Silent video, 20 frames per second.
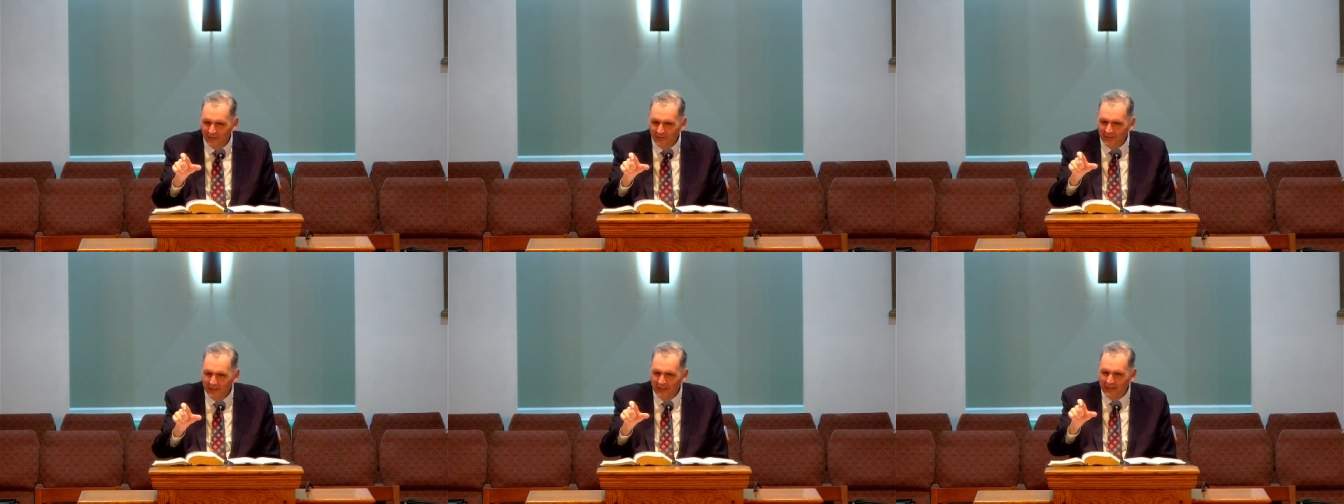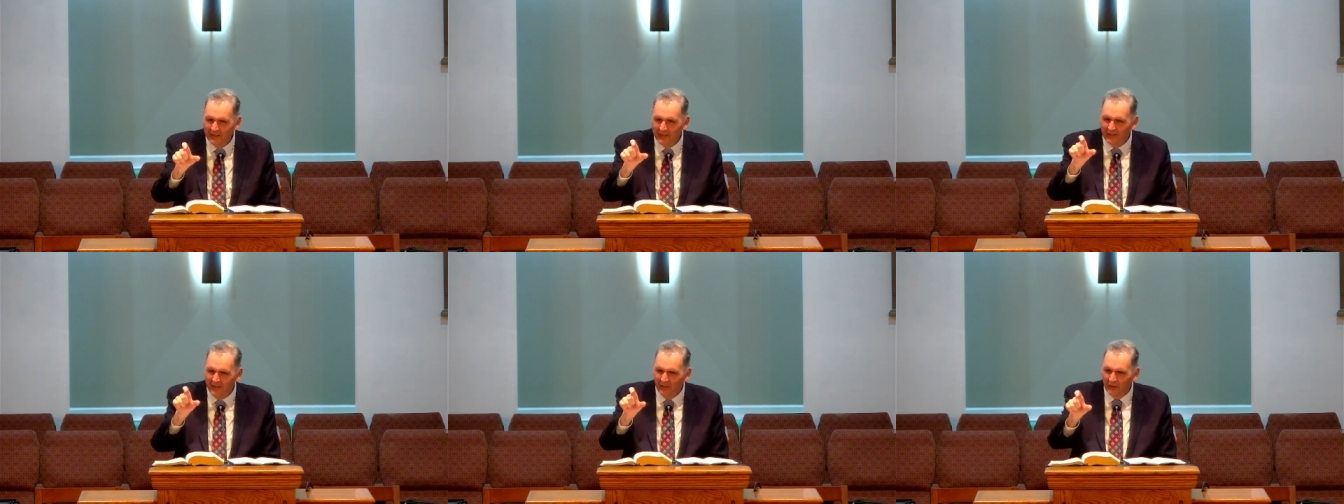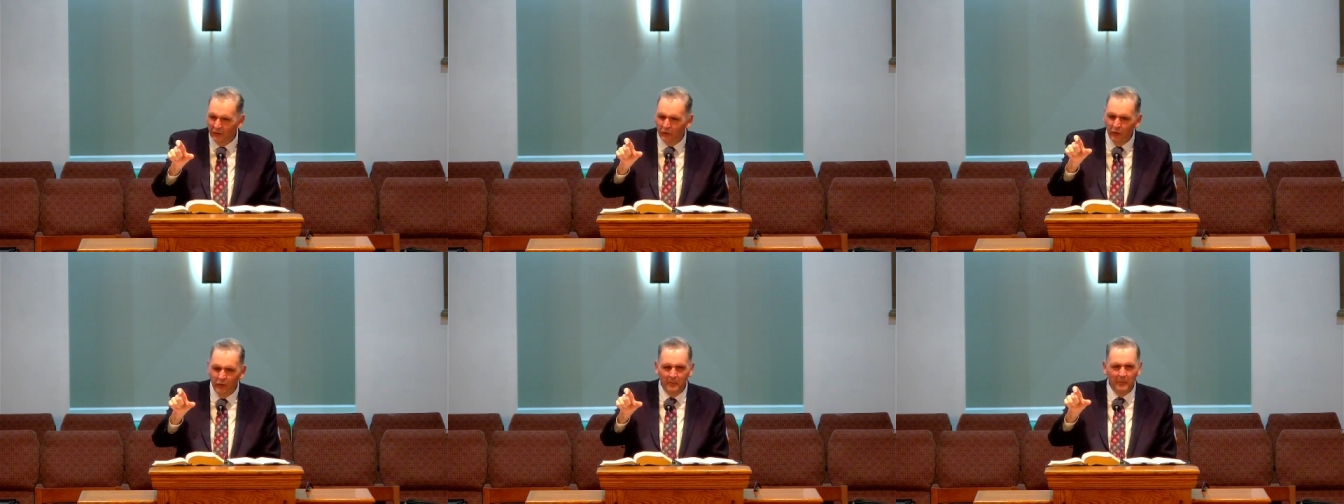in
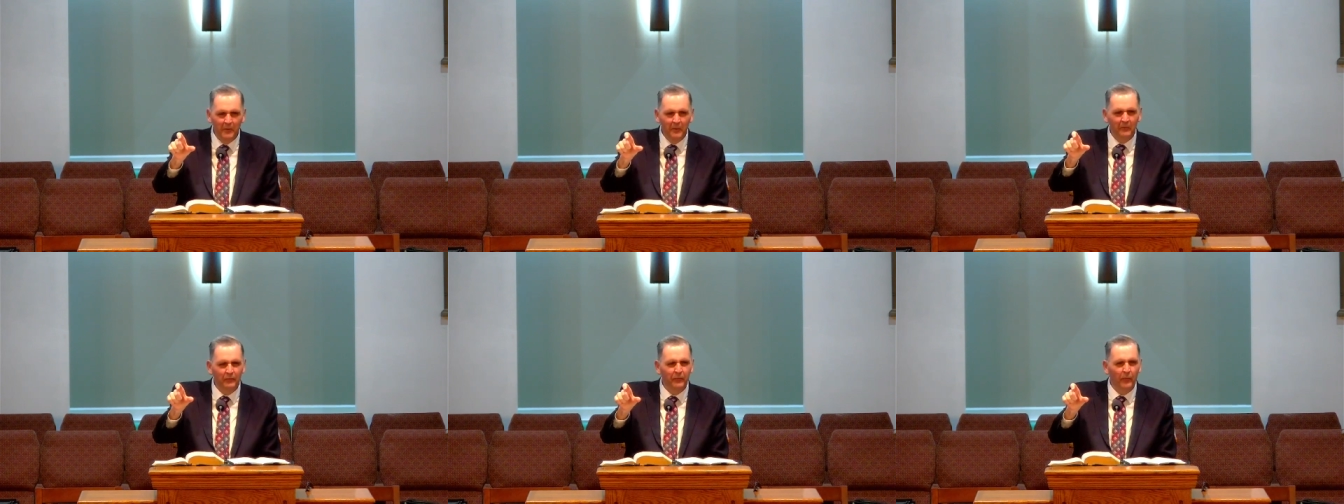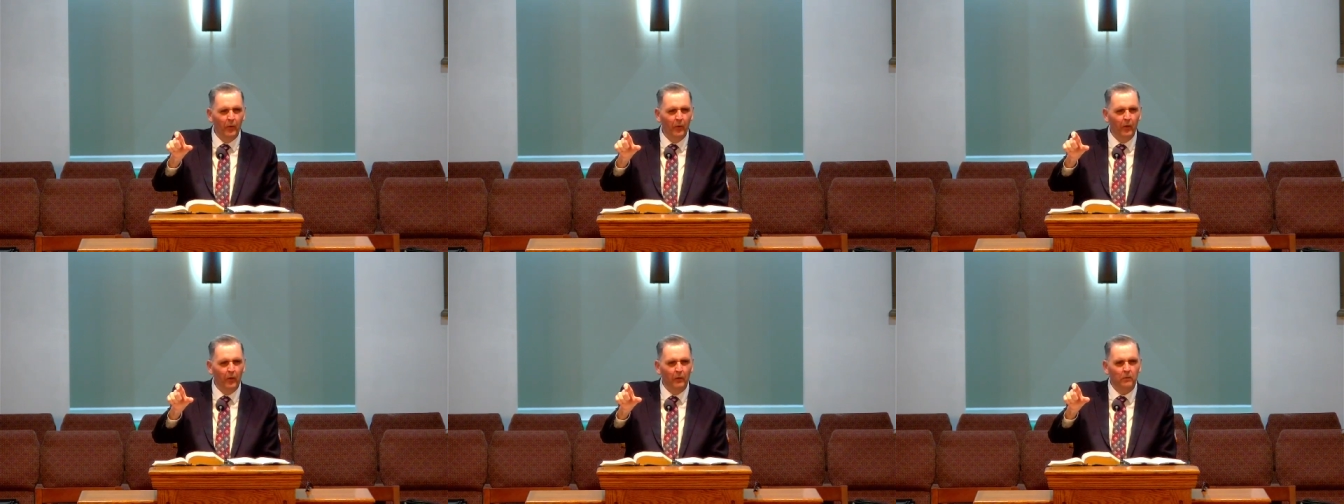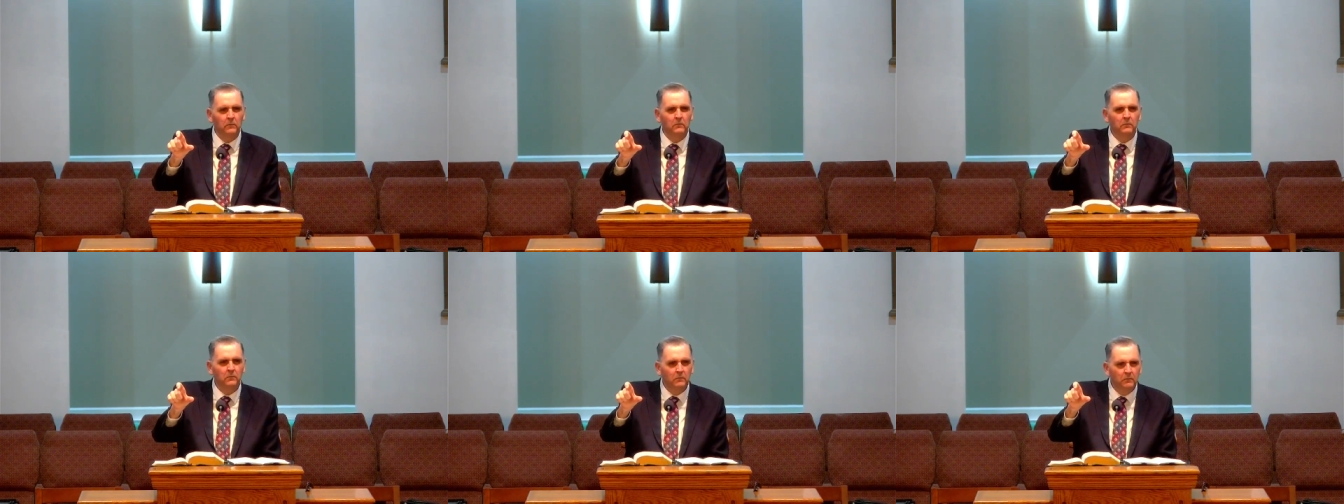aluminum foil.
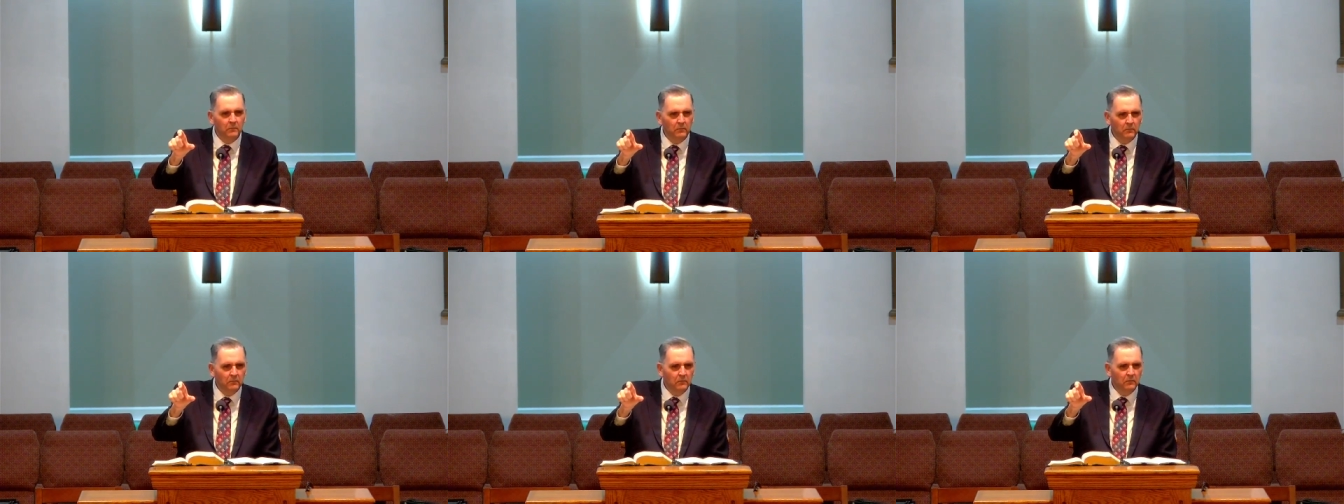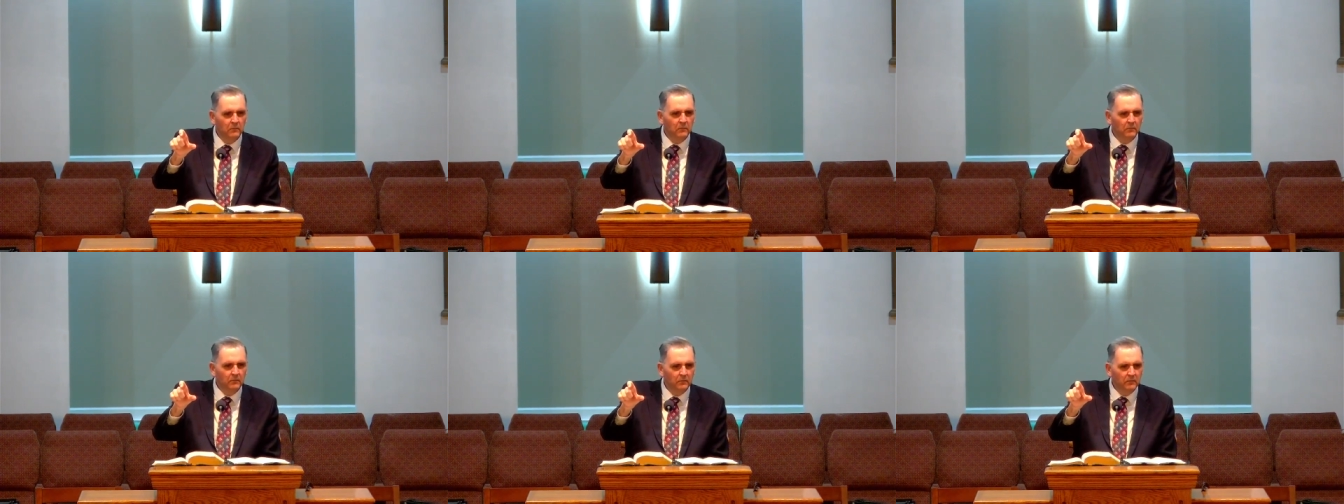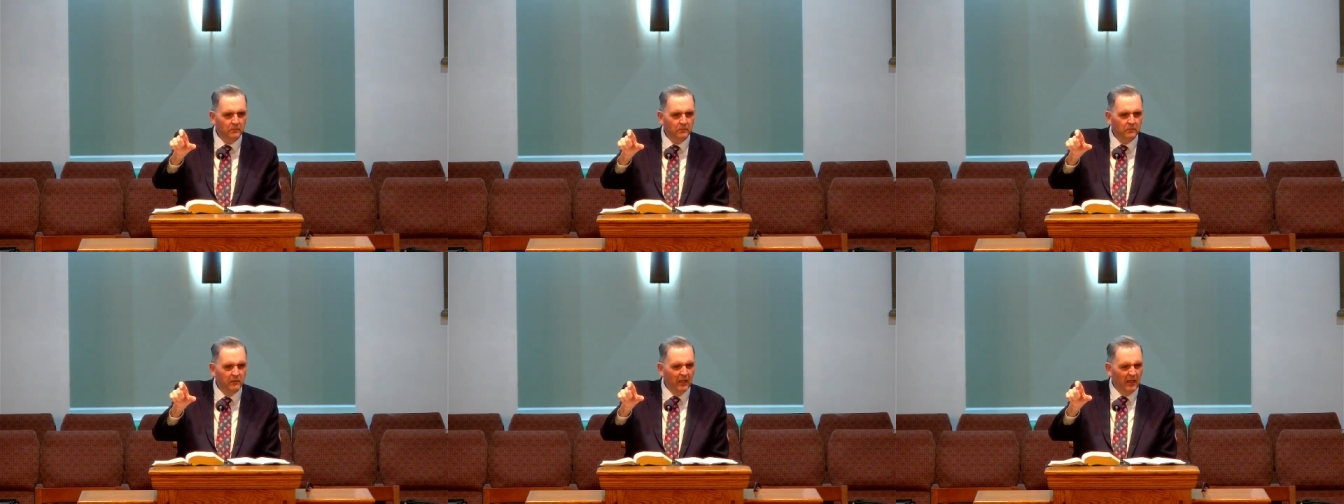
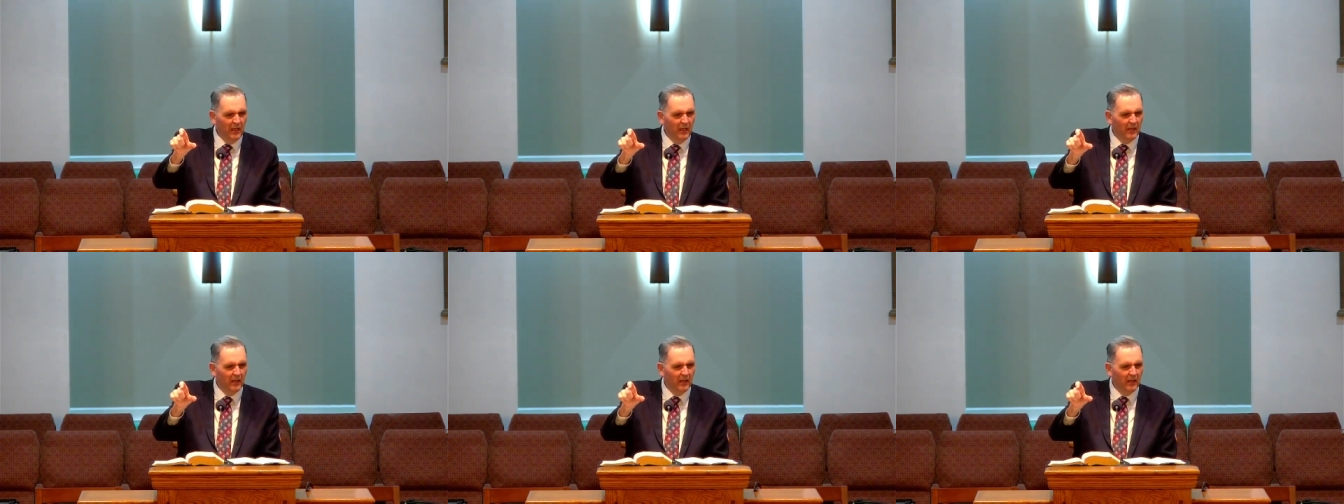Yeah.